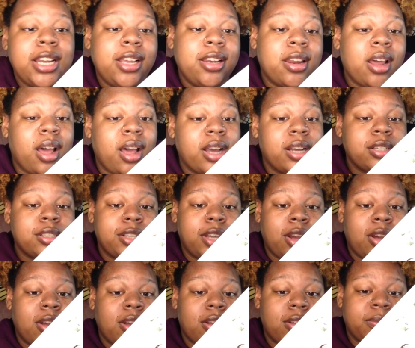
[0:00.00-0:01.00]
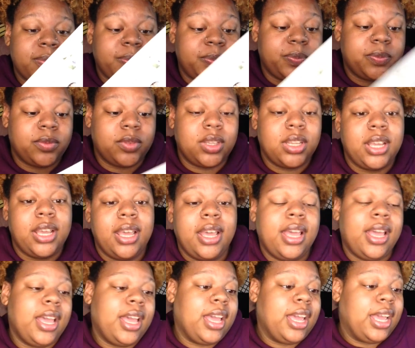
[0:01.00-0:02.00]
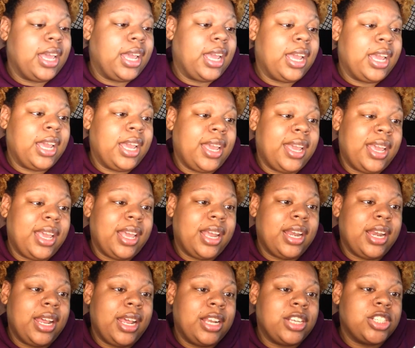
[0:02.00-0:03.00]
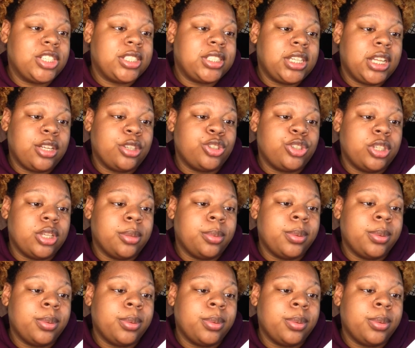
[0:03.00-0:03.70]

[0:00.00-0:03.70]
detox, y'all. And it just tells you the